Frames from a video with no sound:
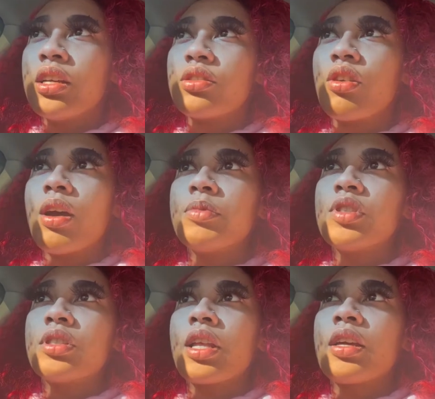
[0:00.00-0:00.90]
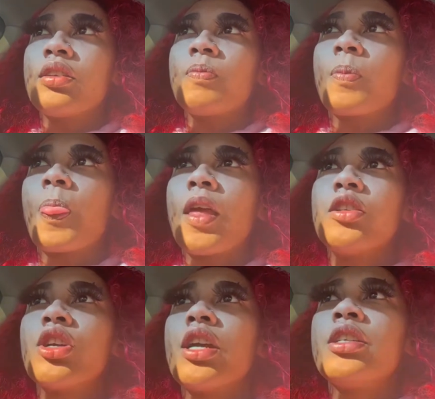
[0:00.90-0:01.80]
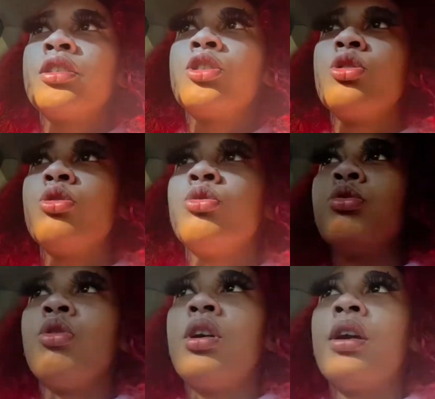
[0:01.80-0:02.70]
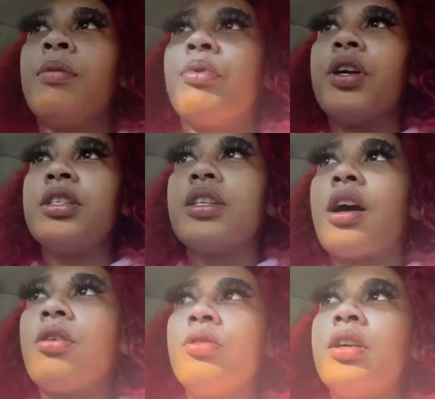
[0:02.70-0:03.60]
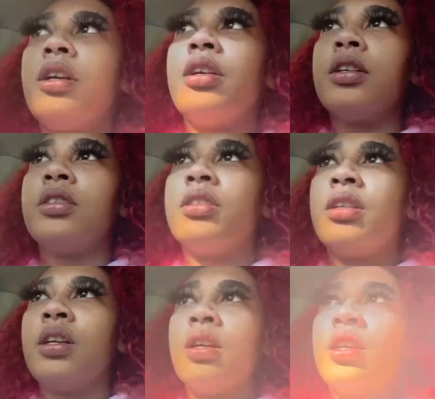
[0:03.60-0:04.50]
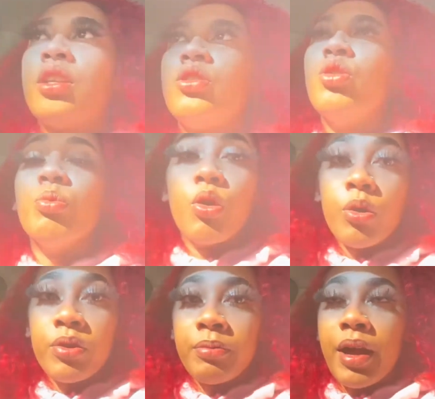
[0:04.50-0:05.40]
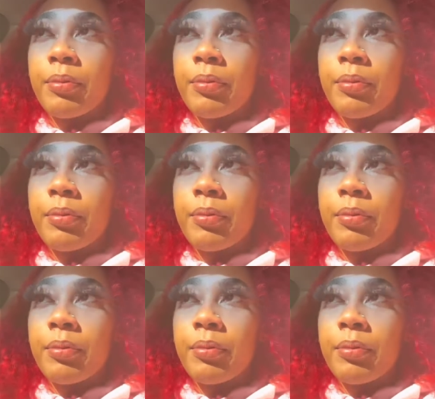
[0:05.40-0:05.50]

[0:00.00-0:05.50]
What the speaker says: So I'm just like trying to branch out and do more with my